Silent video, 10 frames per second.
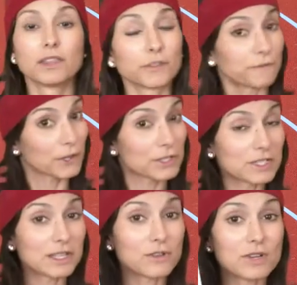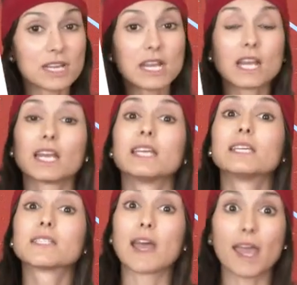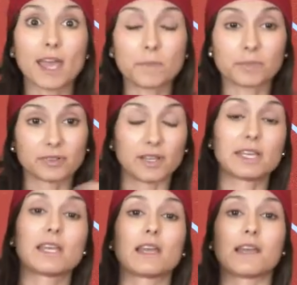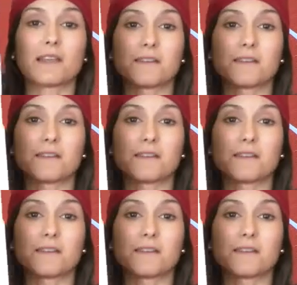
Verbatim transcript: The first thing you need is a plan.